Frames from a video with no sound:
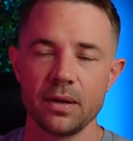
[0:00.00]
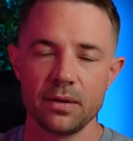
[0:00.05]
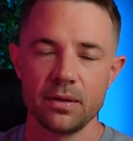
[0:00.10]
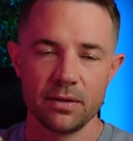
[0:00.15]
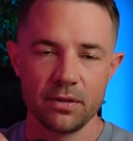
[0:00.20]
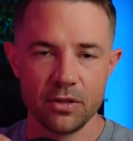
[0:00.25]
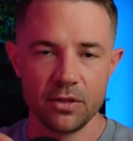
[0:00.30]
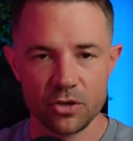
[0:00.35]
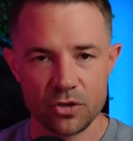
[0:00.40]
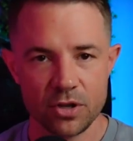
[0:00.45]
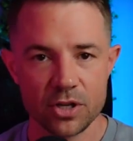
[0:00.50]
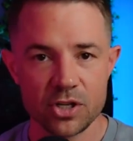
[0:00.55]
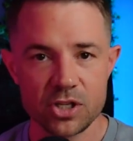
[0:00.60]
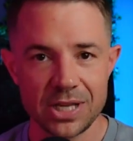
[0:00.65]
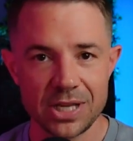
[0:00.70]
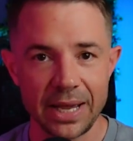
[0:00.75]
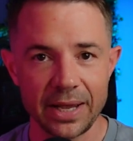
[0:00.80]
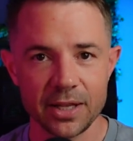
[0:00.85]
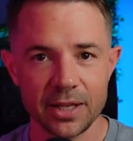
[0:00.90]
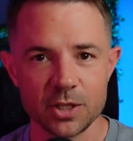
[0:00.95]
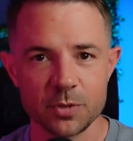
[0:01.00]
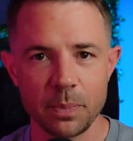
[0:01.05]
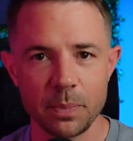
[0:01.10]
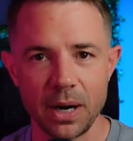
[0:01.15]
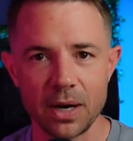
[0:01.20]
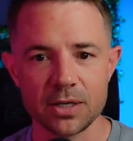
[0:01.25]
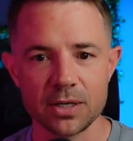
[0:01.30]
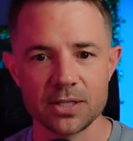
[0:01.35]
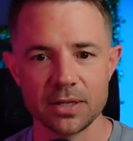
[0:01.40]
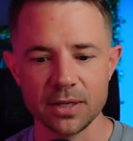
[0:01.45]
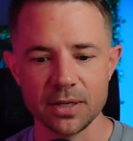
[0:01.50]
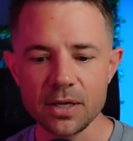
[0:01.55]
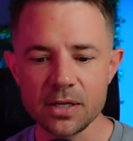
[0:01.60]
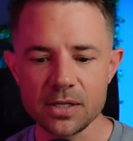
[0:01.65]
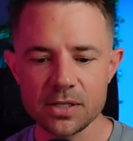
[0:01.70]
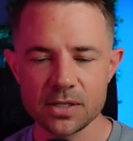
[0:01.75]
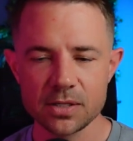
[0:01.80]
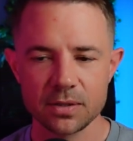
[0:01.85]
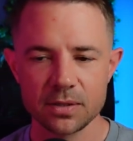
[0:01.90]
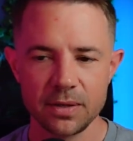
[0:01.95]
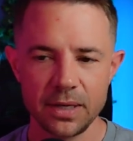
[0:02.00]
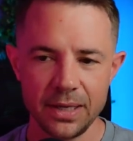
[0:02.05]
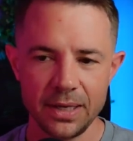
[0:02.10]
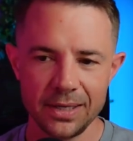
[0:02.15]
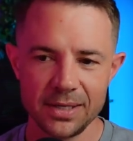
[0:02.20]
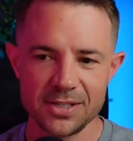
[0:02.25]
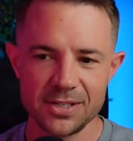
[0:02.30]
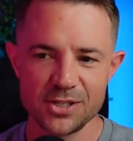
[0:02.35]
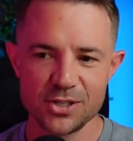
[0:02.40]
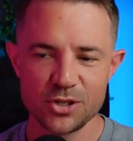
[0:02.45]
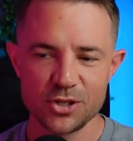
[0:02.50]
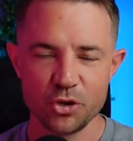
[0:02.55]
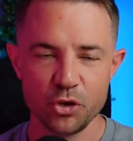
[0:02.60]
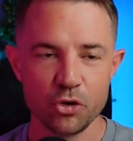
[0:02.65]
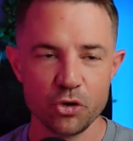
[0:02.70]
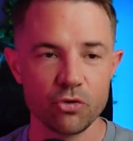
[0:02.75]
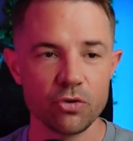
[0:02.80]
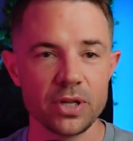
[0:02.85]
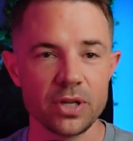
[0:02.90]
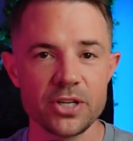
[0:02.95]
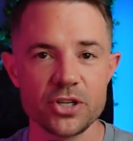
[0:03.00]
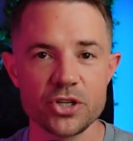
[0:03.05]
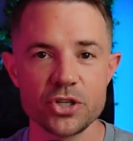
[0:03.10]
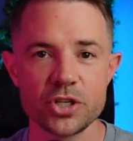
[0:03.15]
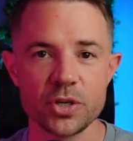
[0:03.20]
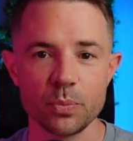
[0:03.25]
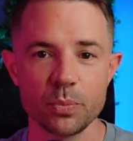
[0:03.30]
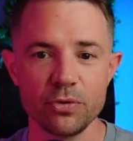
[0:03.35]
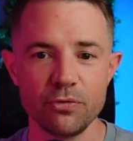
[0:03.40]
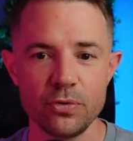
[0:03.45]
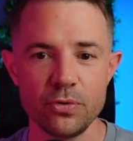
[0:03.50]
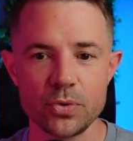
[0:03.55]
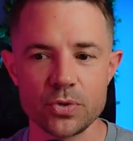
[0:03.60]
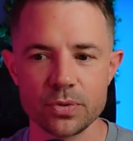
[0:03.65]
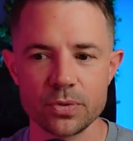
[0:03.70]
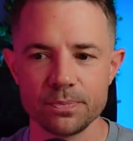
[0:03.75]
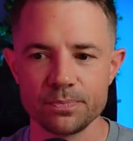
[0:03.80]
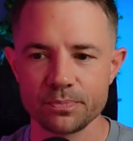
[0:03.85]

the second part to this is your relationship with food.